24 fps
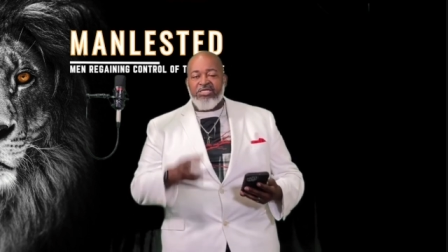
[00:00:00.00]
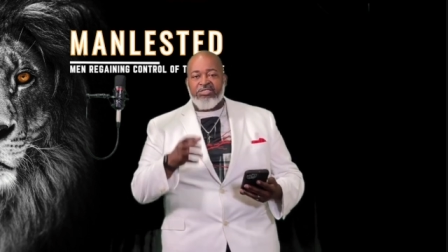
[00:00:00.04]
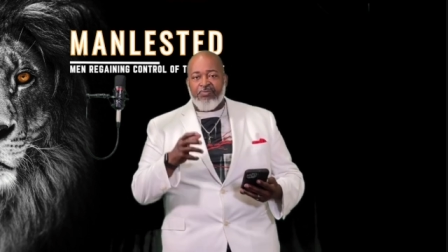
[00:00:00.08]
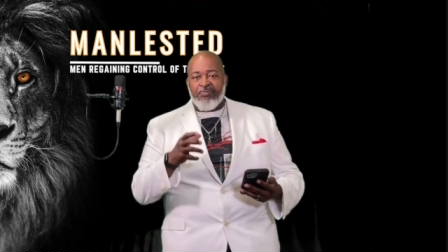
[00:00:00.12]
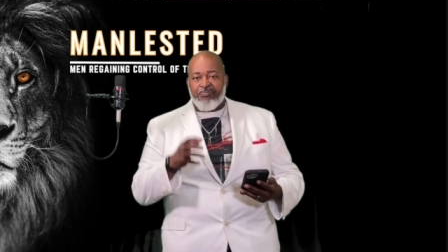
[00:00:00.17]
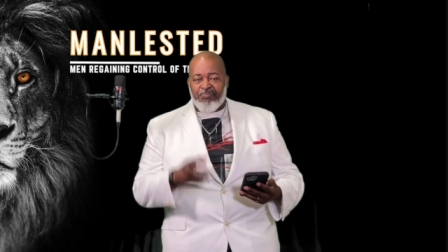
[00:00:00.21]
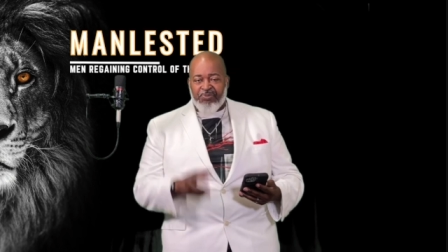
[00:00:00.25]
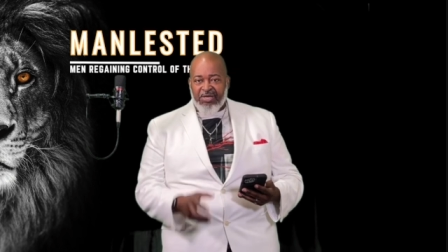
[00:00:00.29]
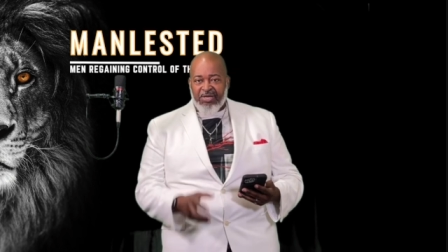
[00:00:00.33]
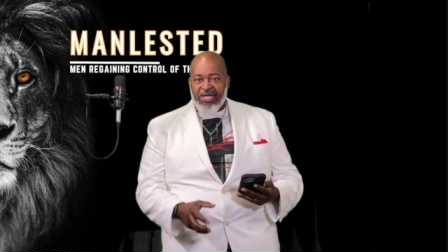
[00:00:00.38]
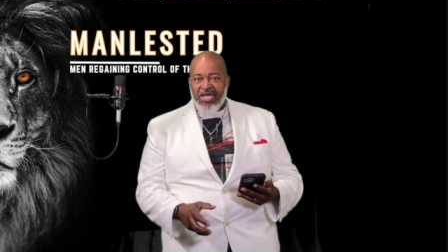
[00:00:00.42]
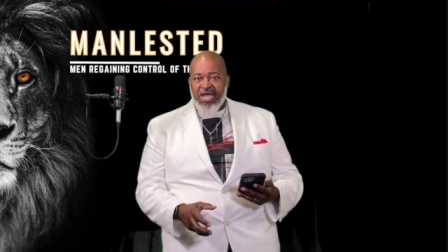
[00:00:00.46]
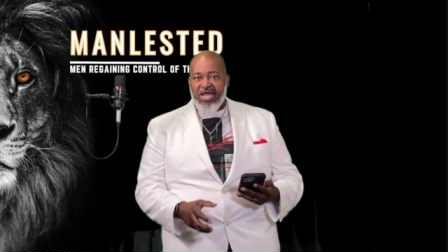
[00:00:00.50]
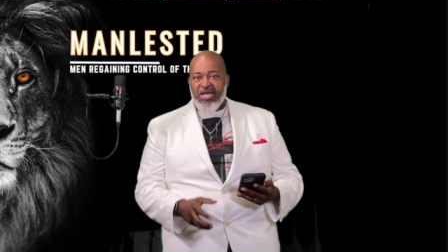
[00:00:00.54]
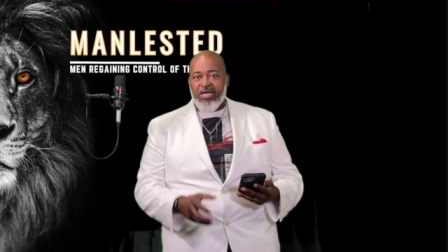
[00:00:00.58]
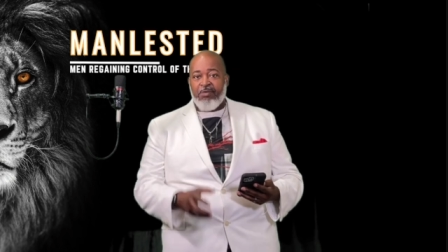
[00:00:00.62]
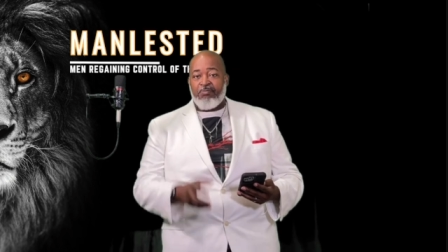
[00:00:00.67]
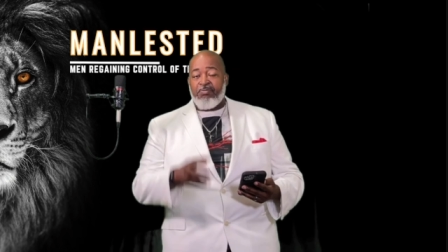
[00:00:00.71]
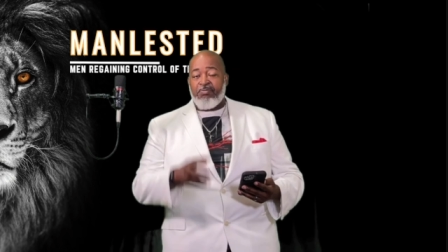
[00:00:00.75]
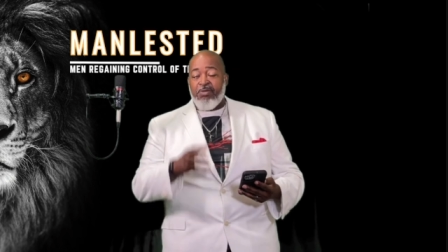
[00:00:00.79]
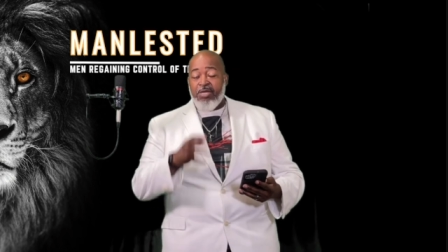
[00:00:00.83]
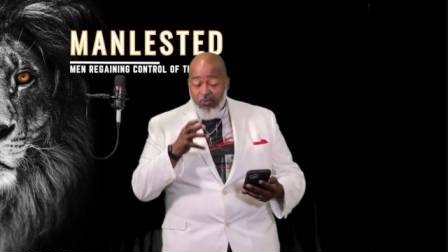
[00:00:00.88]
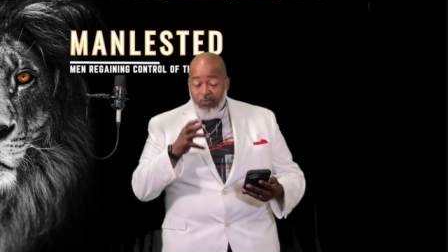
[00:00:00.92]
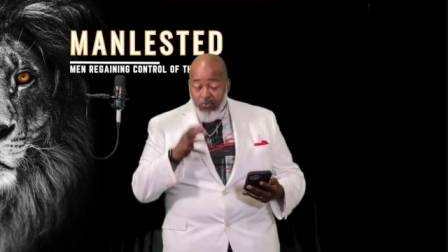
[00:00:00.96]
to plan
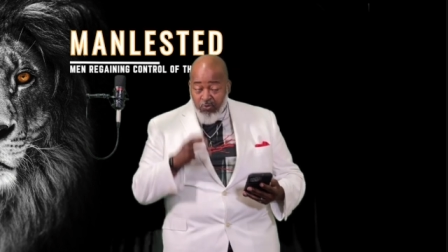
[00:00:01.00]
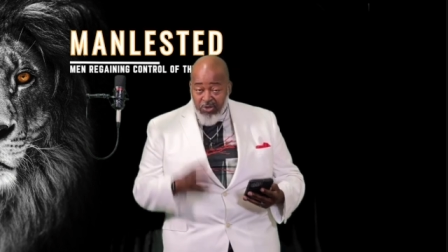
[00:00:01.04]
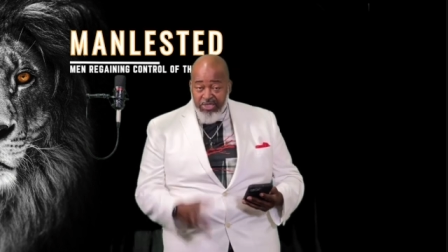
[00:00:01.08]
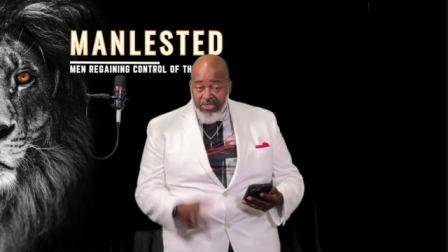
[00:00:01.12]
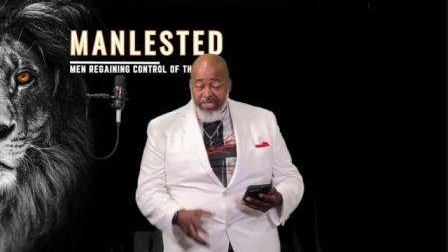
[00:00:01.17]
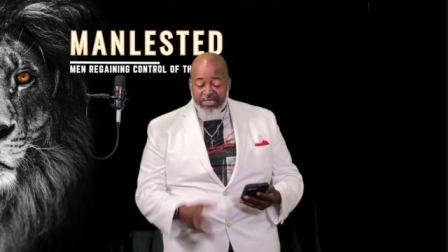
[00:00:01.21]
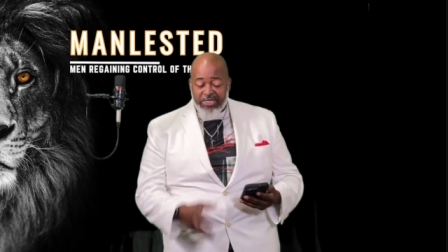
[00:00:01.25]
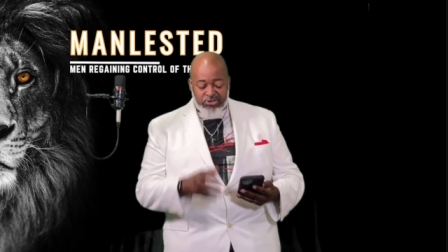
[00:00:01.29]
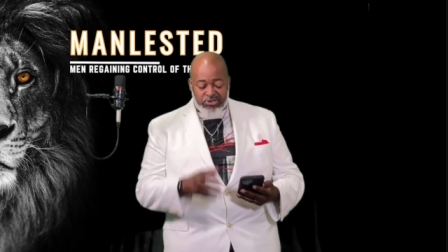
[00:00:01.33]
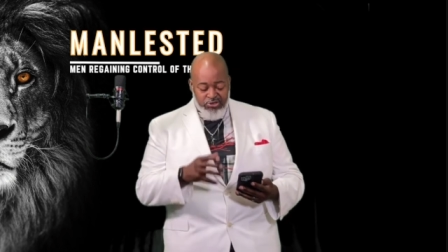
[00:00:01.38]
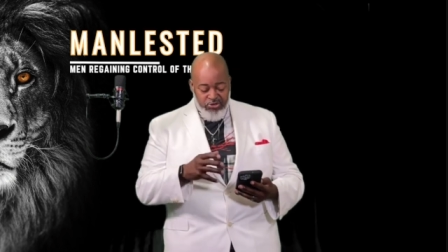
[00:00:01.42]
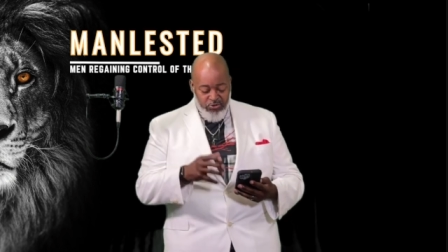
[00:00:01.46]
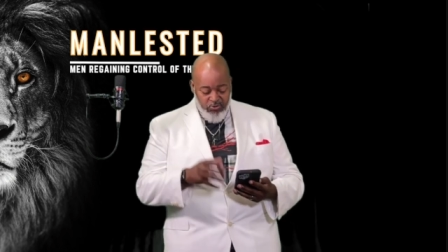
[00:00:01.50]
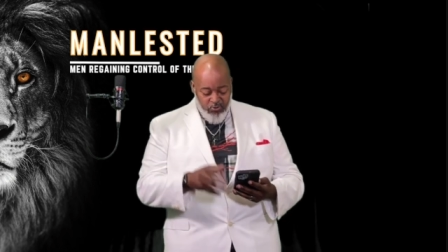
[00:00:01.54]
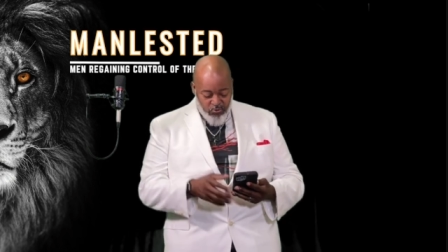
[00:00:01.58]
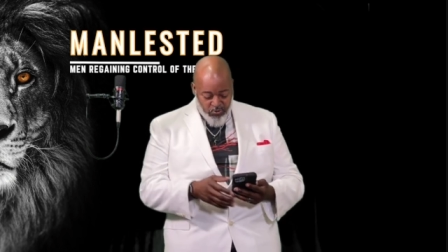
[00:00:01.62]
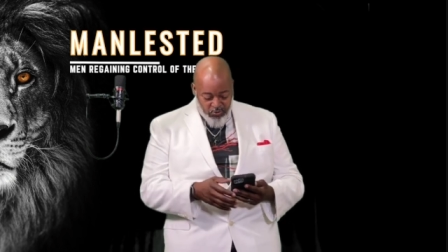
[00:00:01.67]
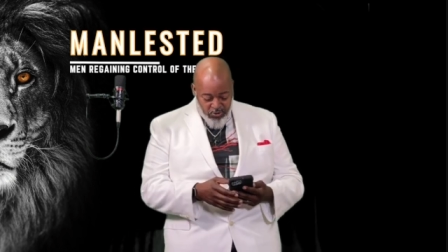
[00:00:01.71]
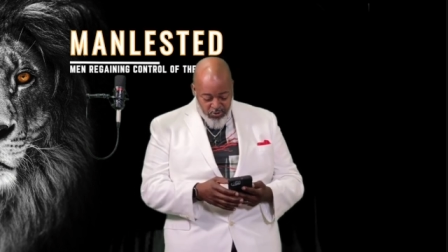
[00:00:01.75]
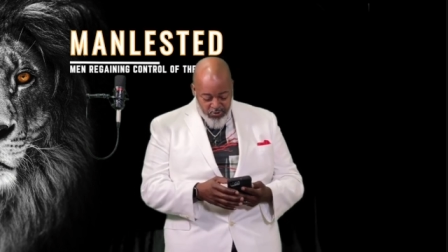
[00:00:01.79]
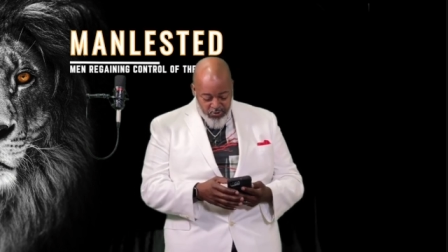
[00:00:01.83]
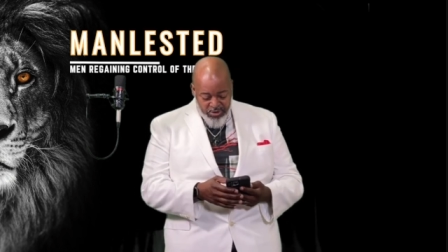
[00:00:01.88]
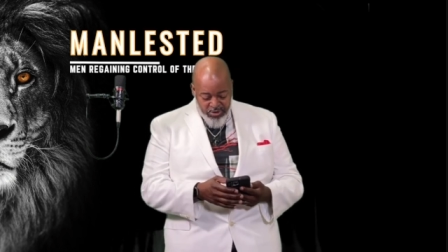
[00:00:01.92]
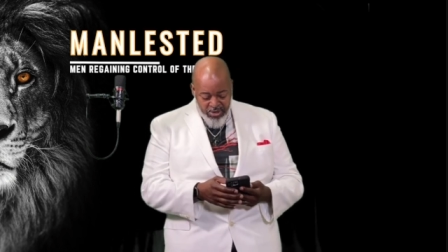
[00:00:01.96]
and be willing to
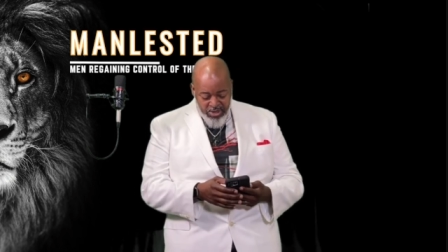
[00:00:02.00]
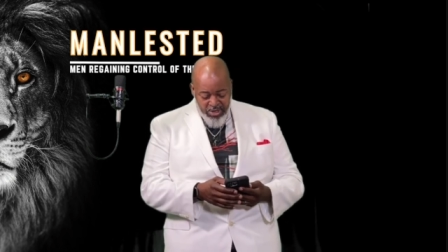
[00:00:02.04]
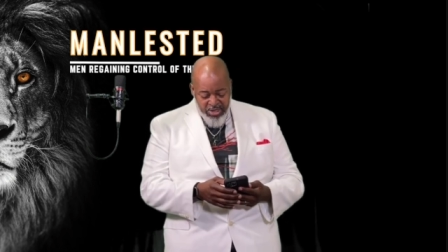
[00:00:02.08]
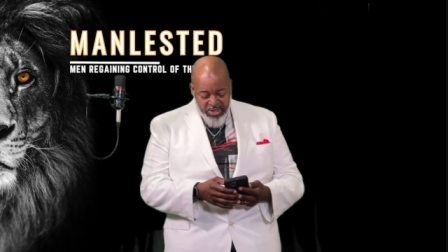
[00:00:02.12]
work